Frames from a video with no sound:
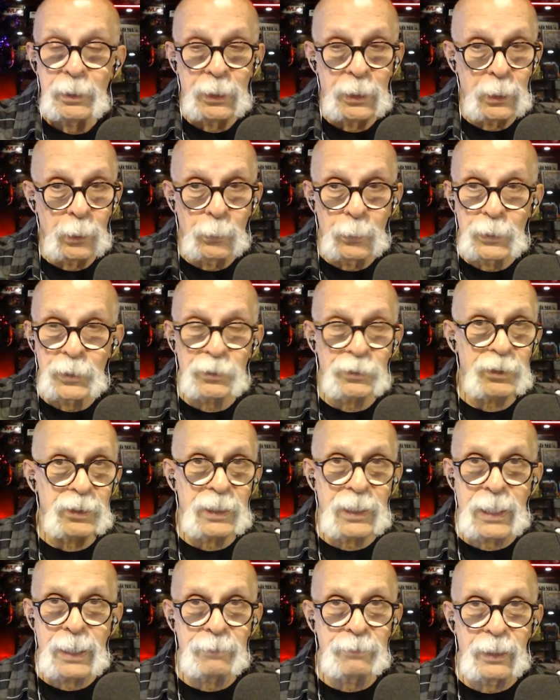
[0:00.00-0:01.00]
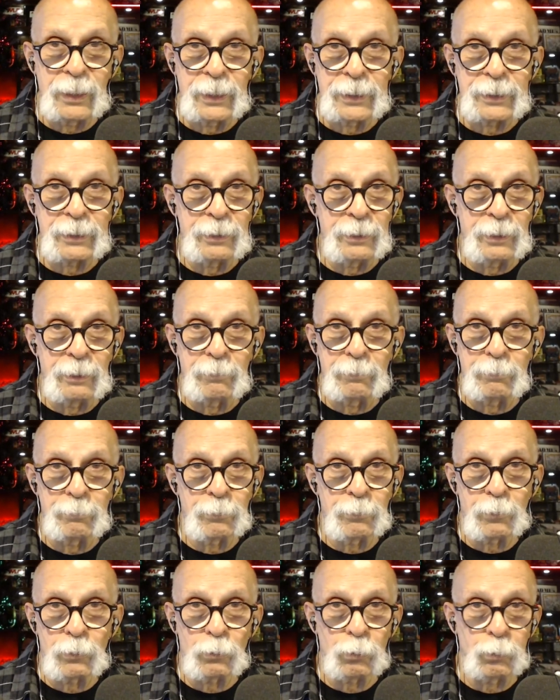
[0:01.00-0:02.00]
you know, we're just going to have like a
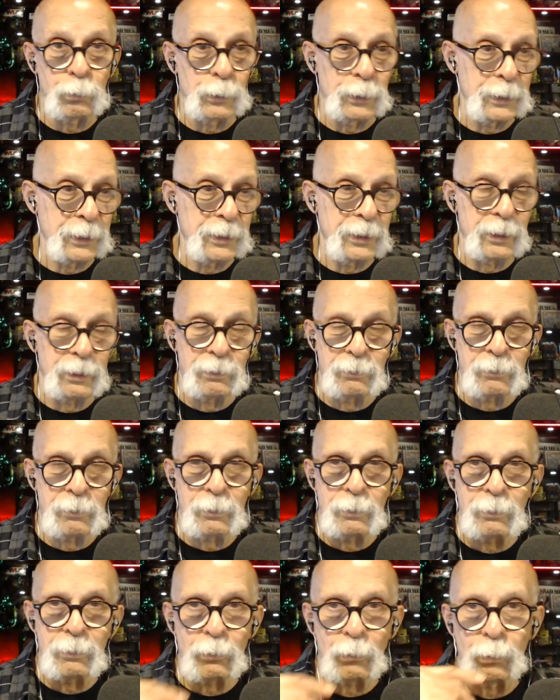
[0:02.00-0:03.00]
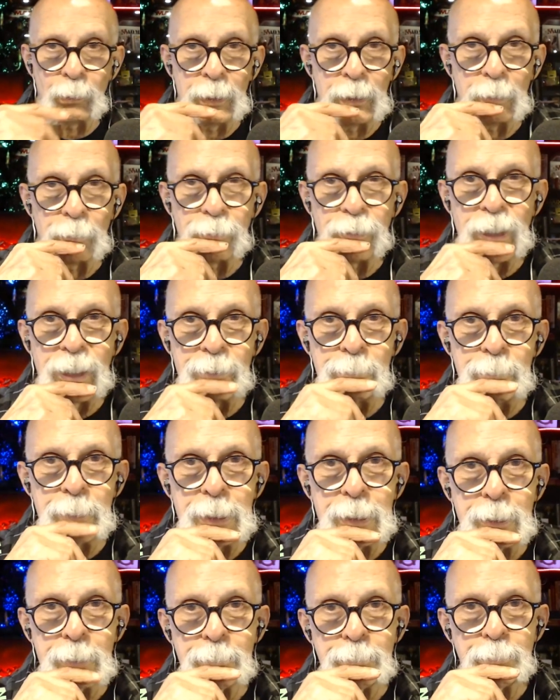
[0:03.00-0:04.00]
20 to 25
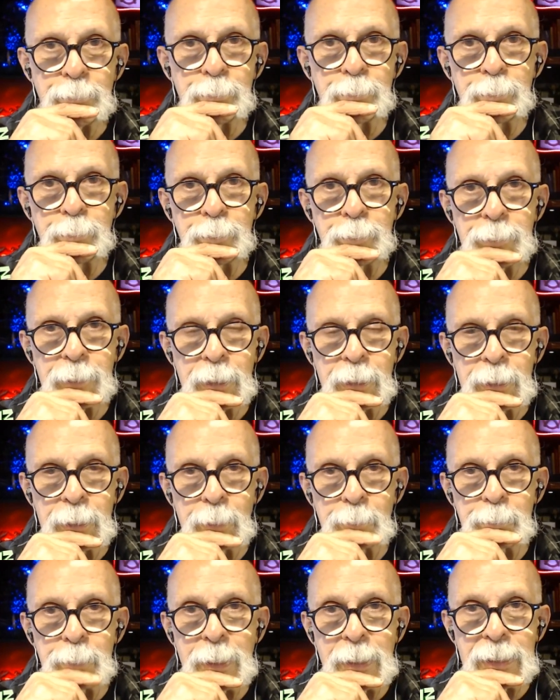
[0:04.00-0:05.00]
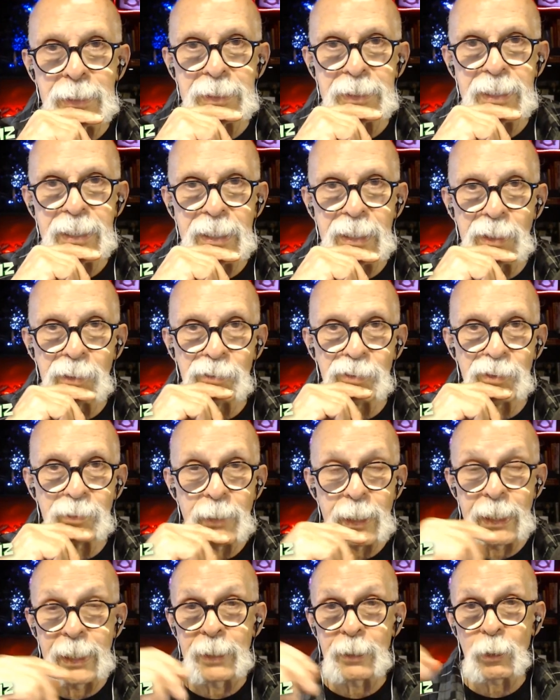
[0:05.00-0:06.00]
minute uh, podcast
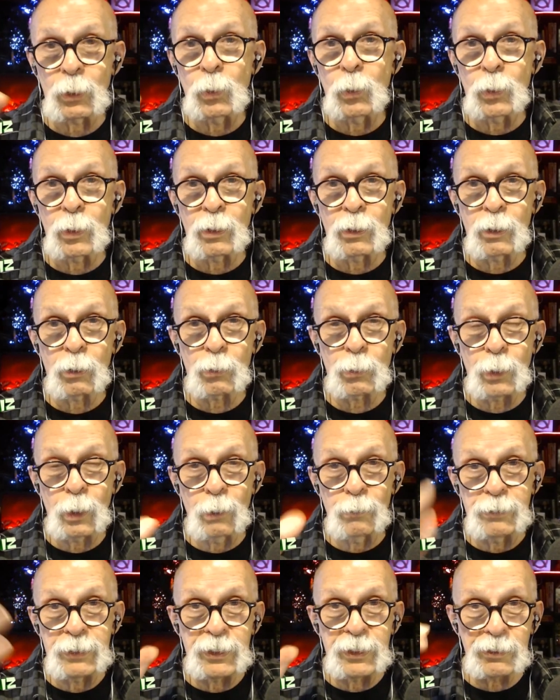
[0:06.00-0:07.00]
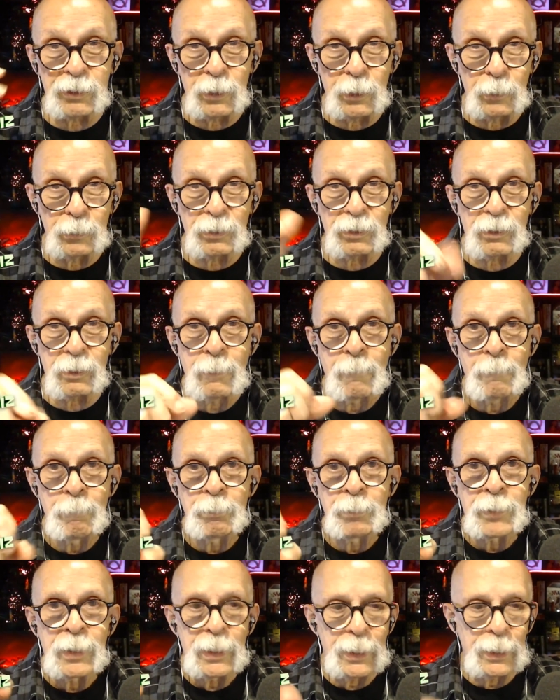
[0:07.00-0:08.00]
at a quarter to 12 East Coast
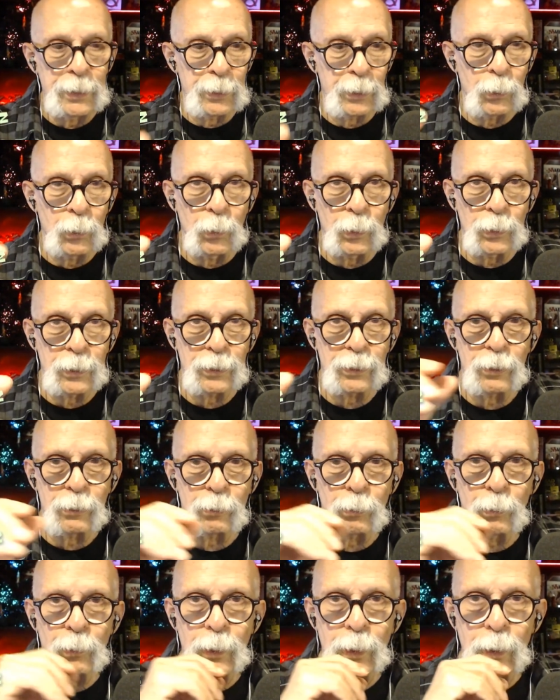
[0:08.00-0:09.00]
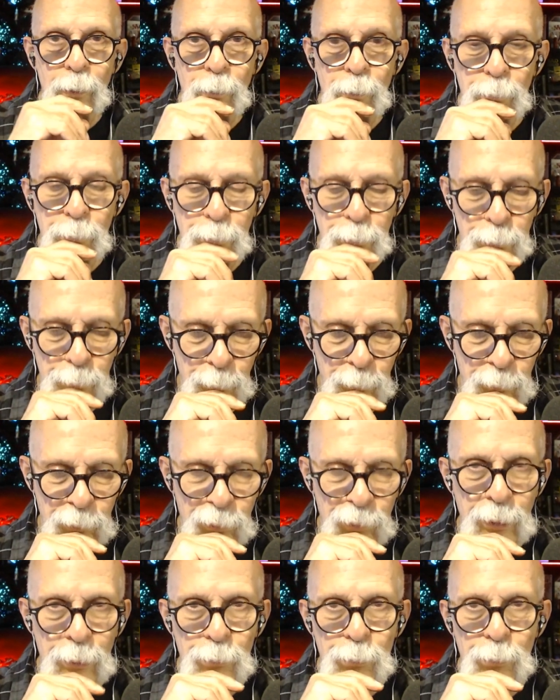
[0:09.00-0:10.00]
and a quarter to 12
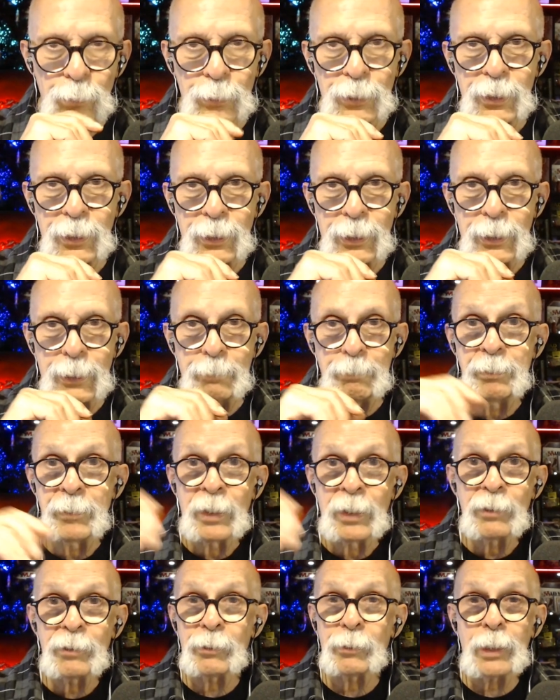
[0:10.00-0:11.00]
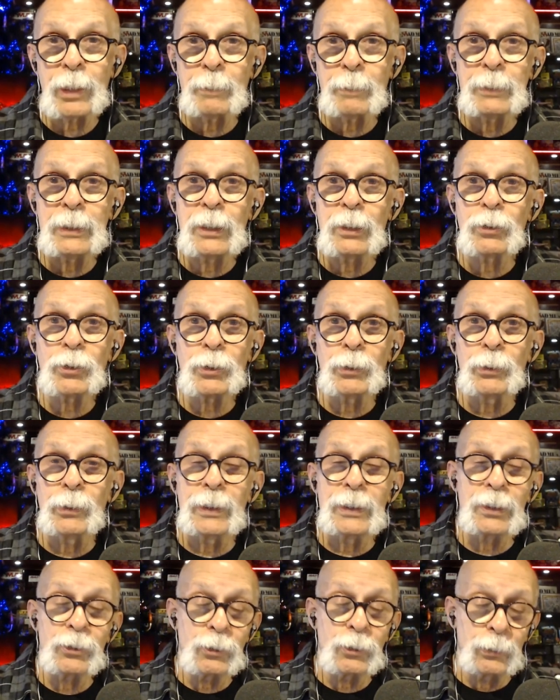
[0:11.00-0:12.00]
Central Time. So come in and
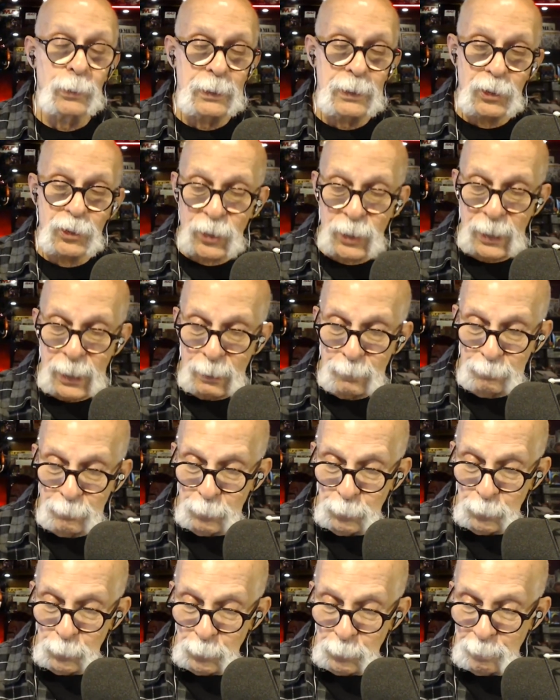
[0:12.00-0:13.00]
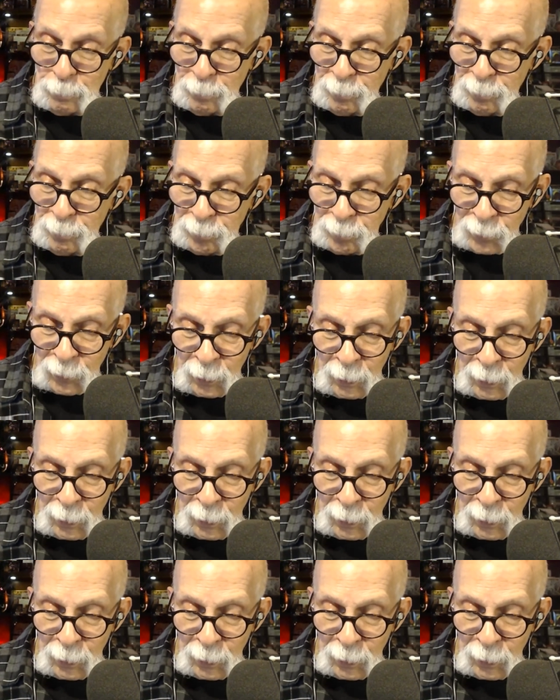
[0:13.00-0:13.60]
join, join the chat room,